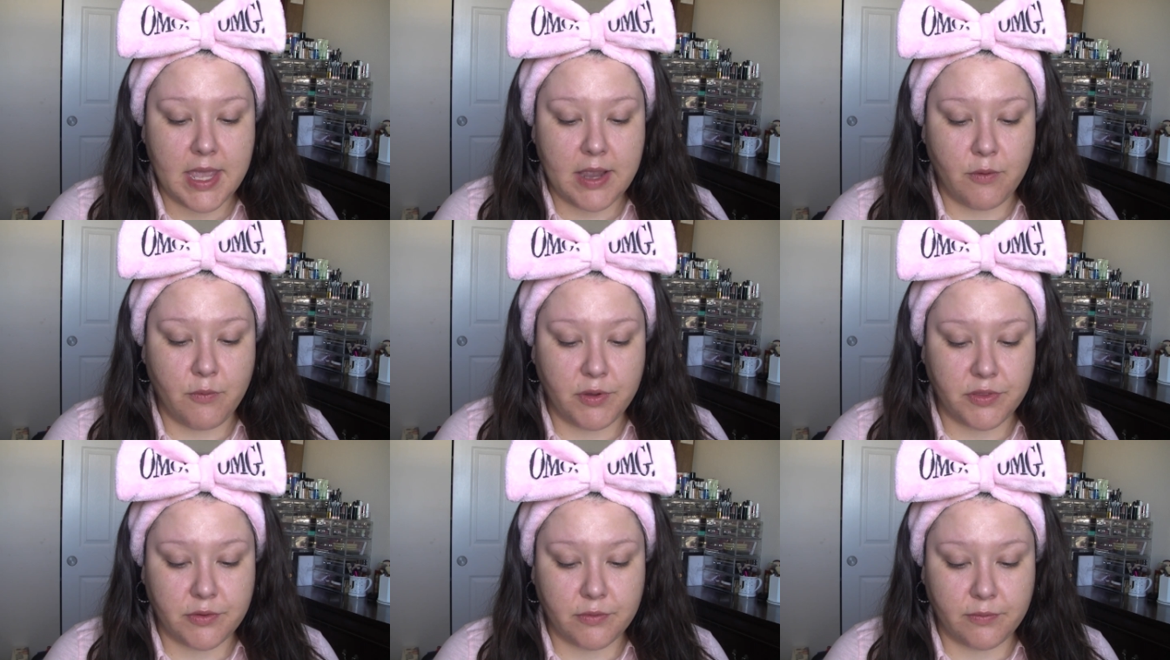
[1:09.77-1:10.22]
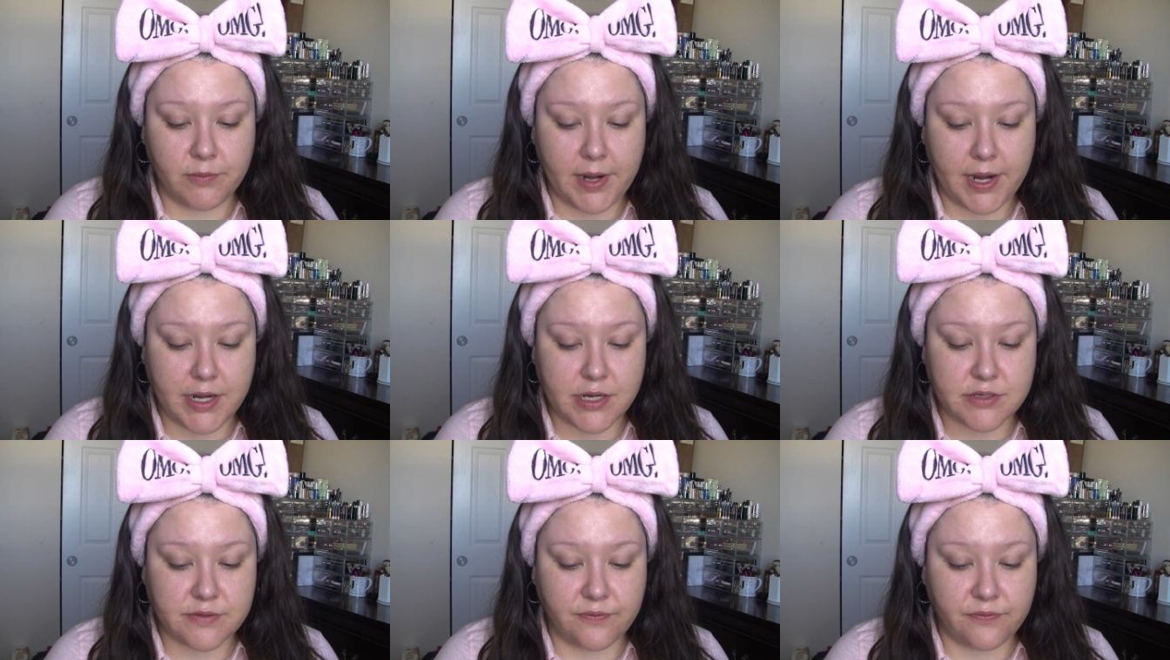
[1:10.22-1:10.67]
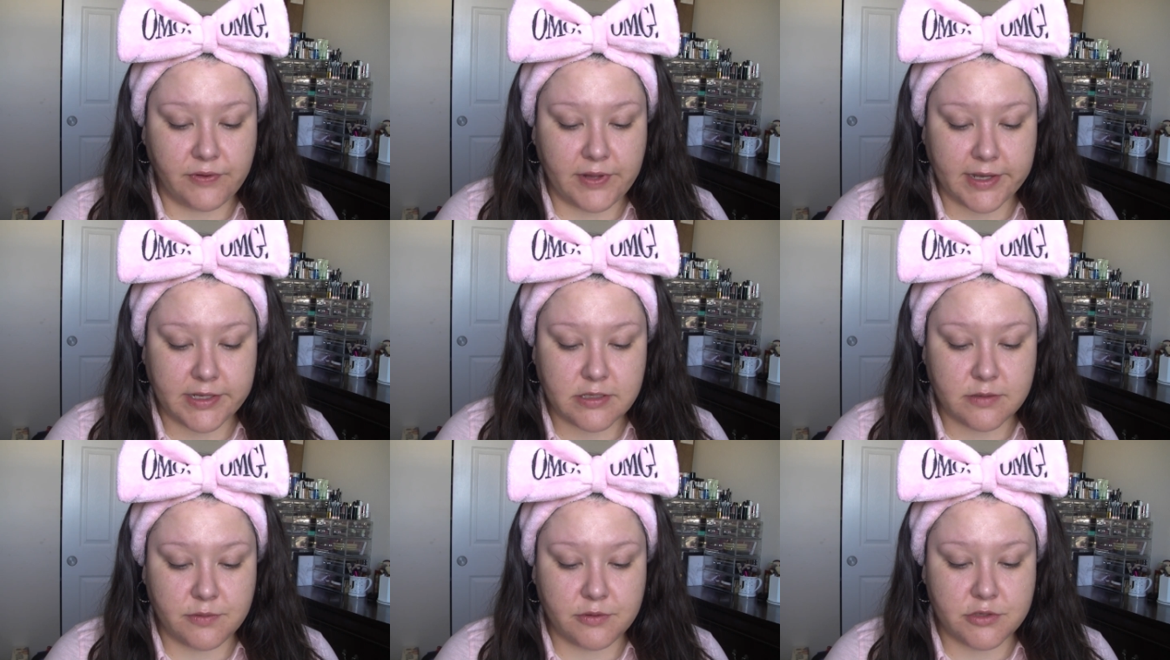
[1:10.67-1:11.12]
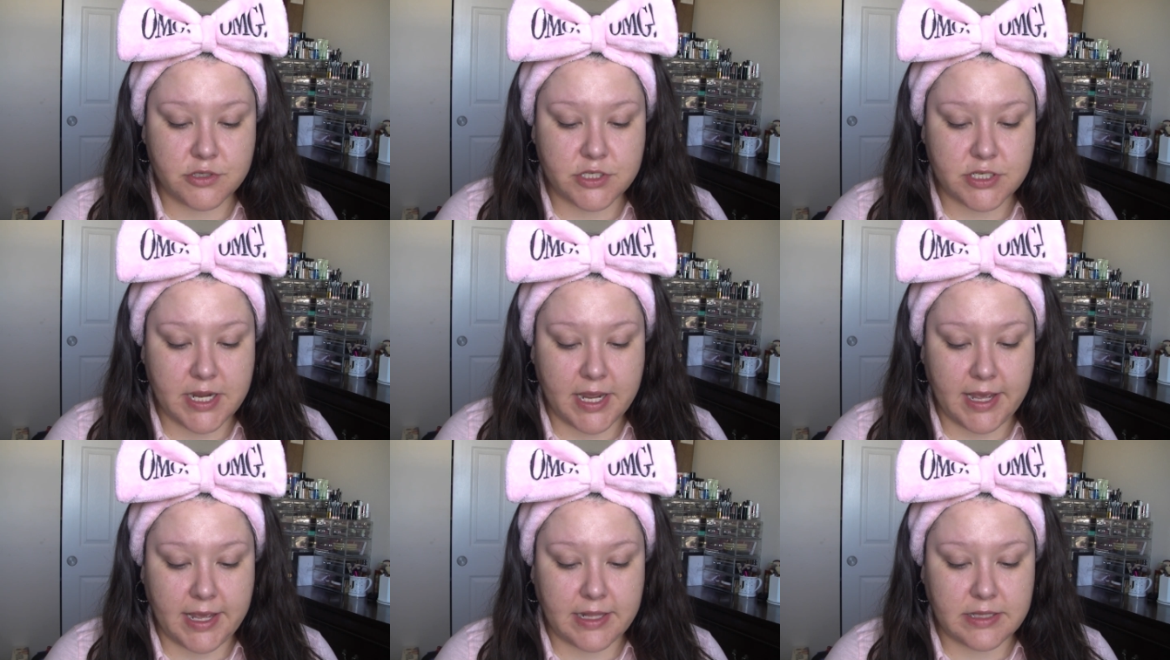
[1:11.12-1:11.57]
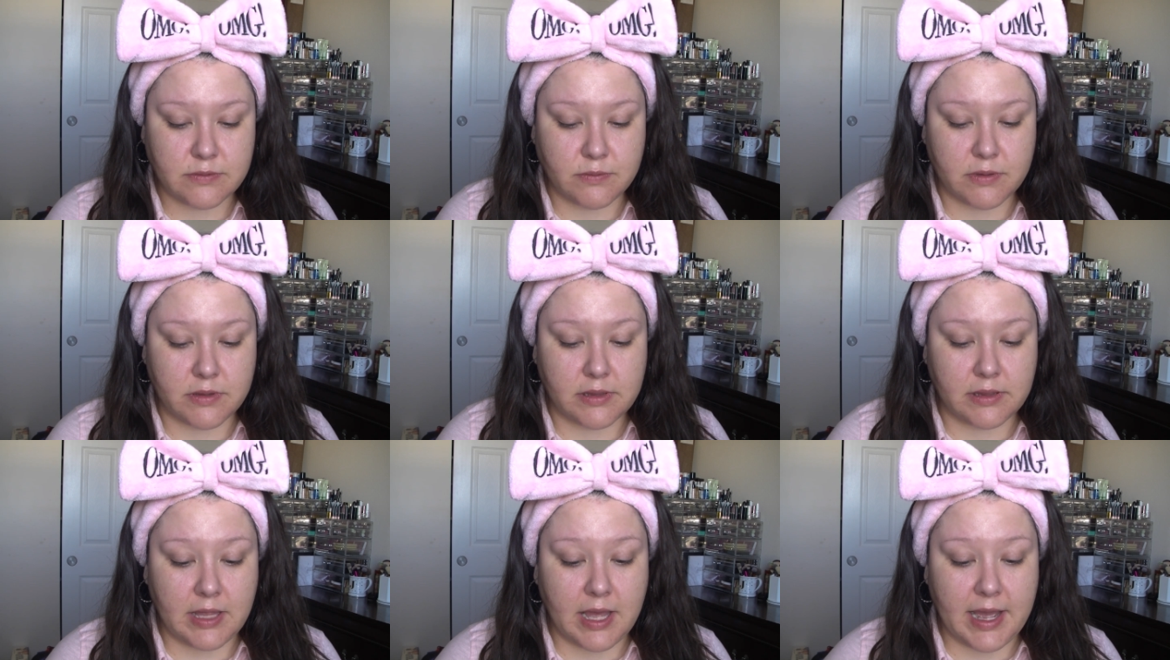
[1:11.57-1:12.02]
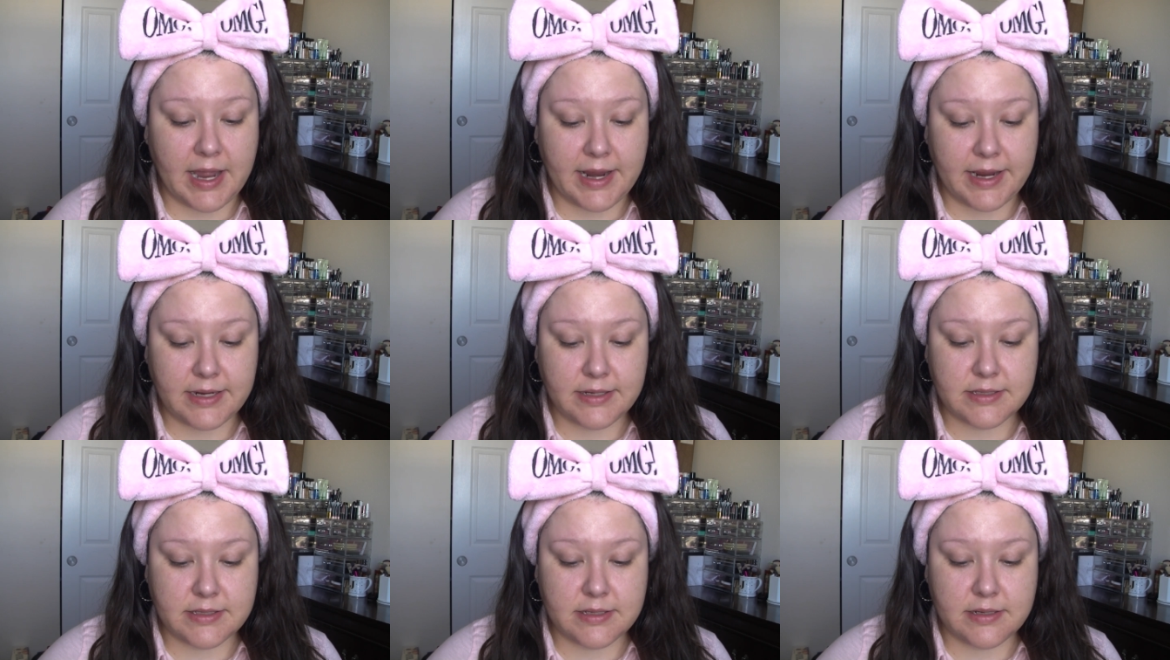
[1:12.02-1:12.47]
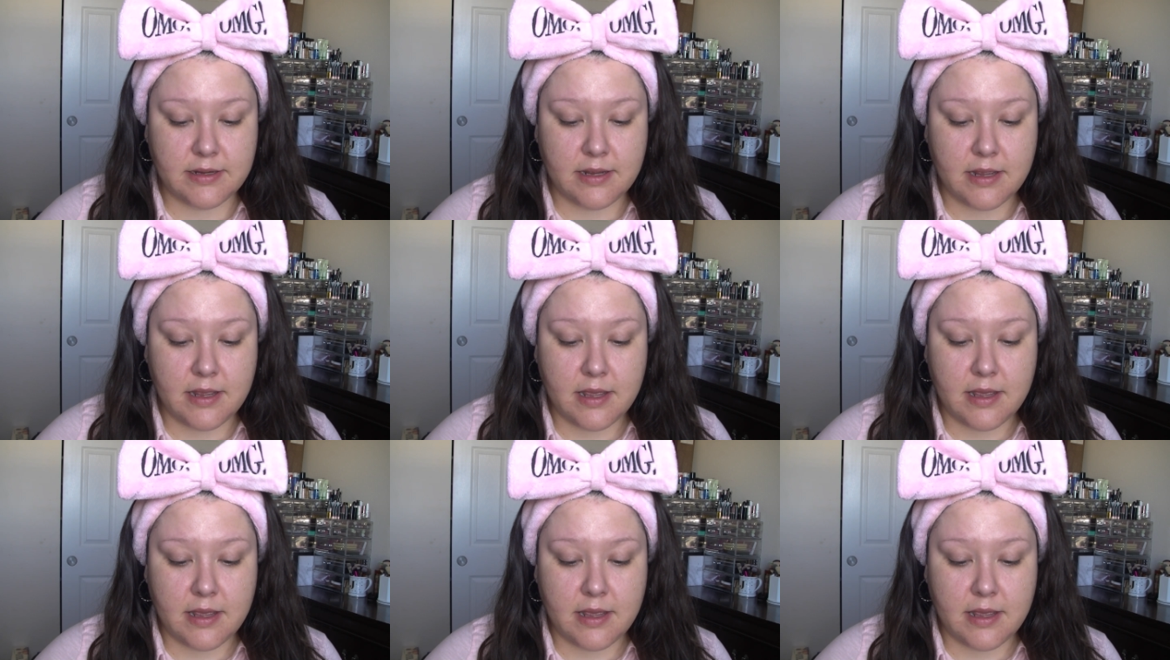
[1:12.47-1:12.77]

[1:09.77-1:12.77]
With a range of flexible shades with light,